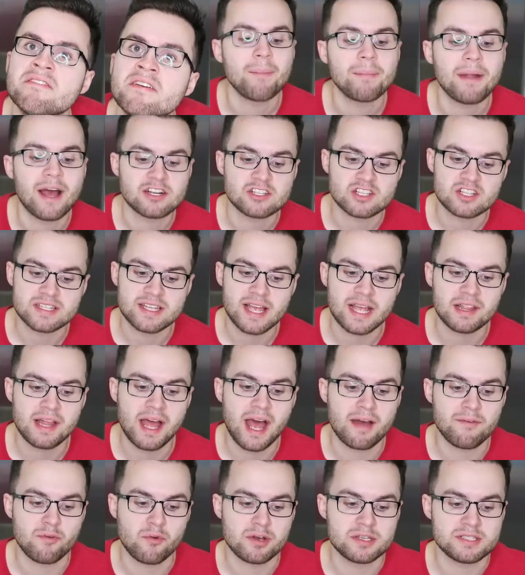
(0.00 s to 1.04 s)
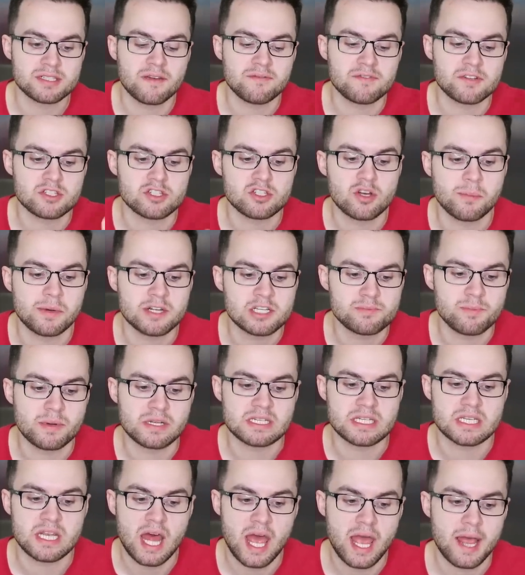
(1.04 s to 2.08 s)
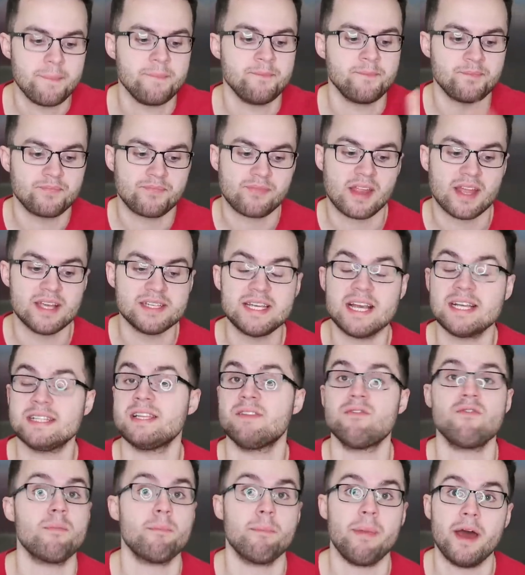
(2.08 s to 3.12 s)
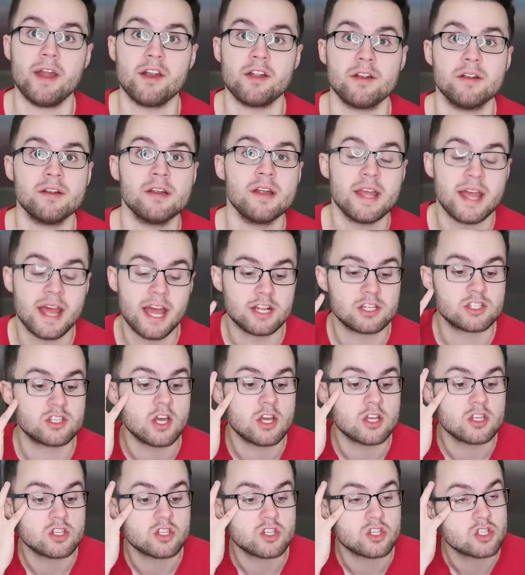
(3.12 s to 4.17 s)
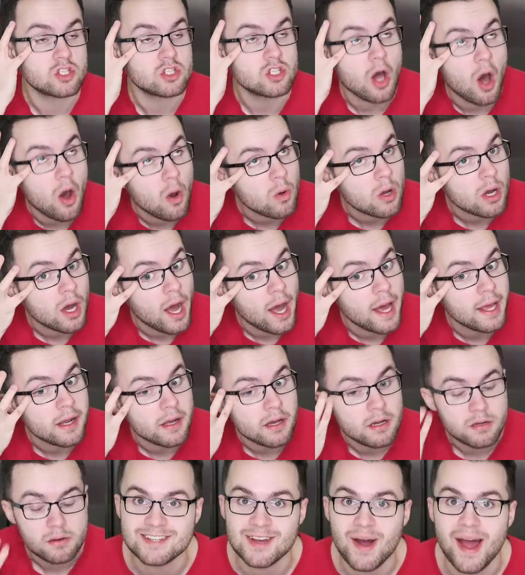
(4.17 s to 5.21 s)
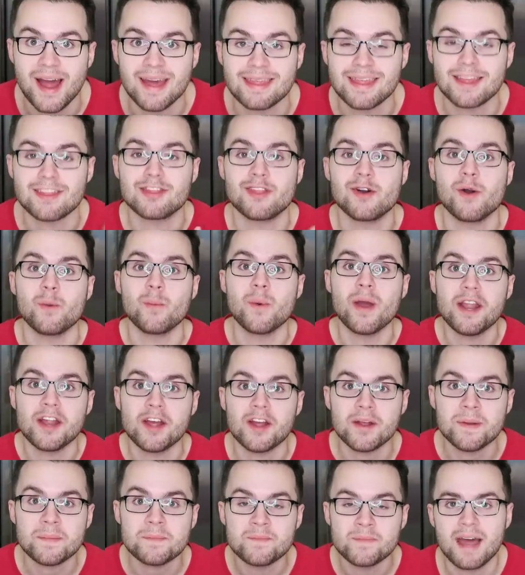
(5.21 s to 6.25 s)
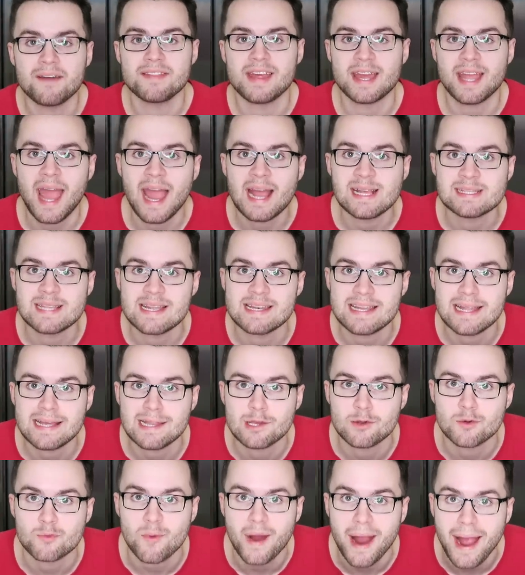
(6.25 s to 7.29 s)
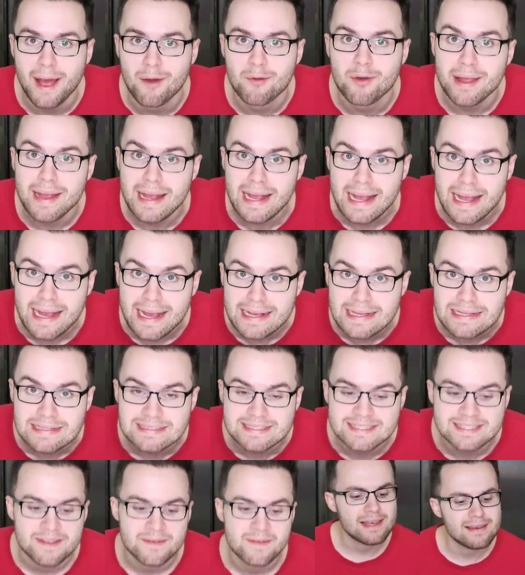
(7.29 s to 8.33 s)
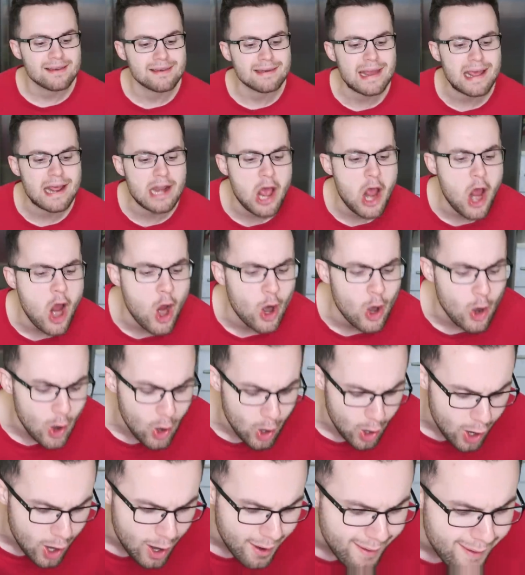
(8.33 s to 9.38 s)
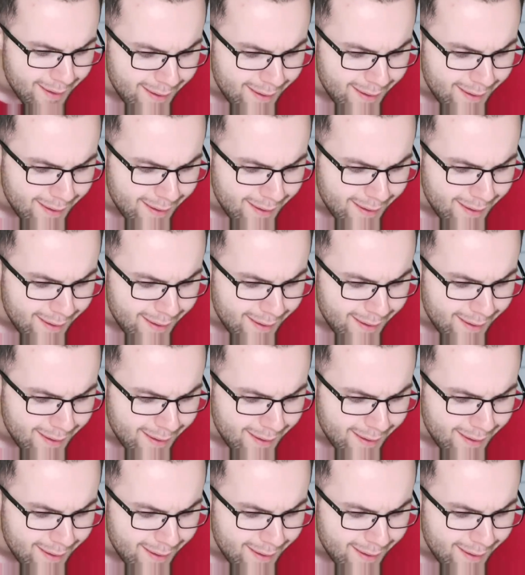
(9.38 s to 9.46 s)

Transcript: I'm not just saying that, I've always loved it so much, but today, it tastes even better. It's so good. So I think the winner of the quesadilla round is... No!